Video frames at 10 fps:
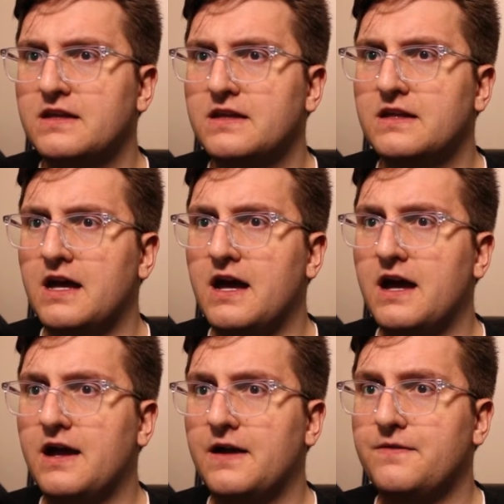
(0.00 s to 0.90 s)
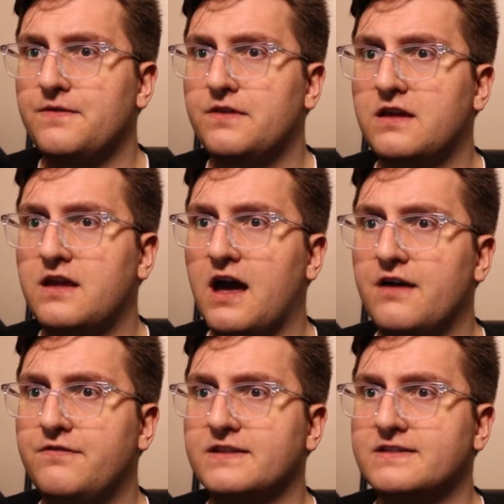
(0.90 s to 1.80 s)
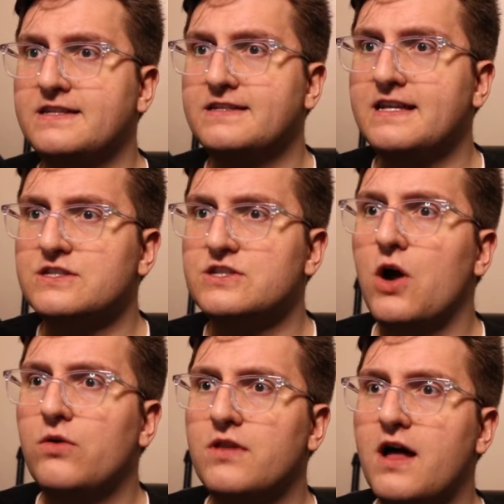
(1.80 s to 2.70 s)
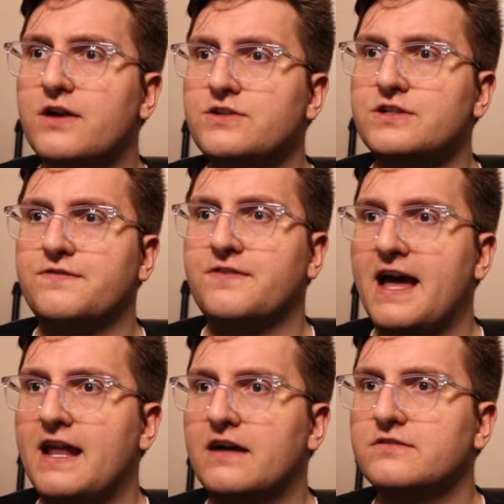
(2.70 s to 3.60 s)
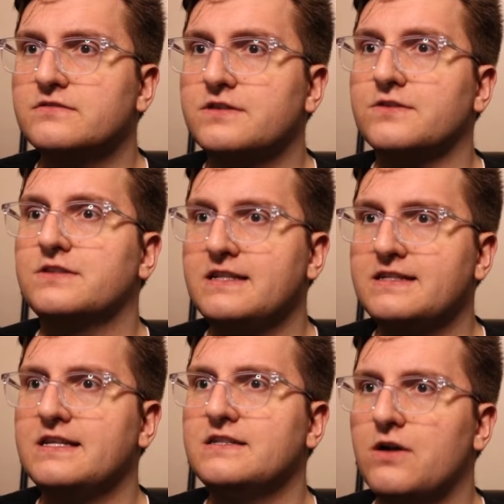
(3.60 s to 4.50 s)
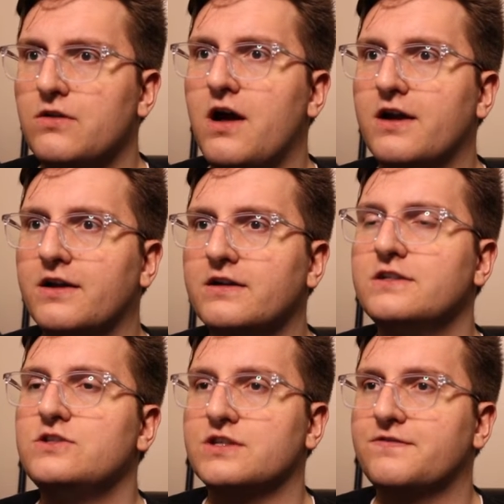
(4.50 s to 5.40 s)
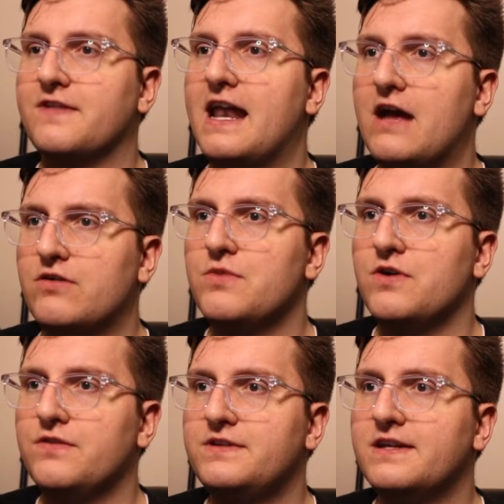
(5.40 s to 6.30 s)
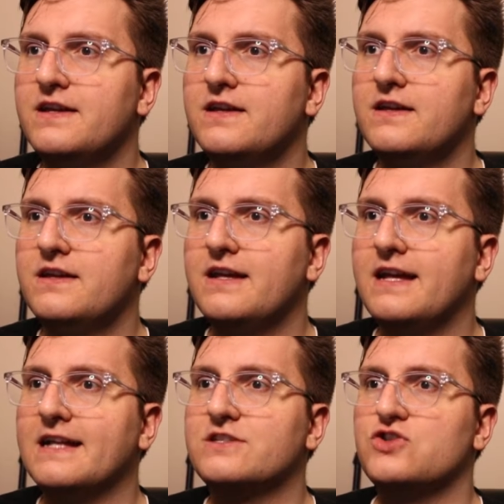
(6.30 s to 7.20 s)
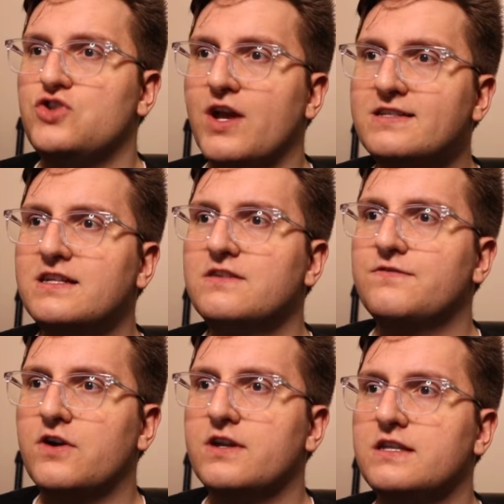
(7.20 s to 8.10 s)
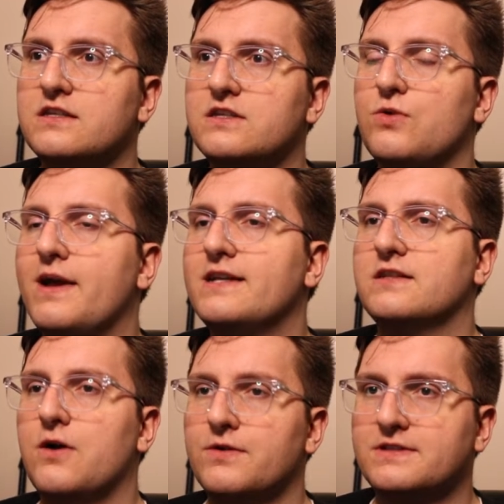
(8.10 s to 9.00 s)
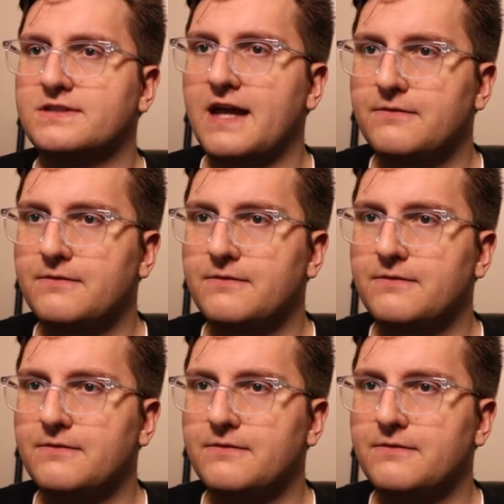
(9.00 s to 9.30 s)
Covet. CC is no longer just flat out. So CC is no longer just flat out removed. It's just converted to a slow instead.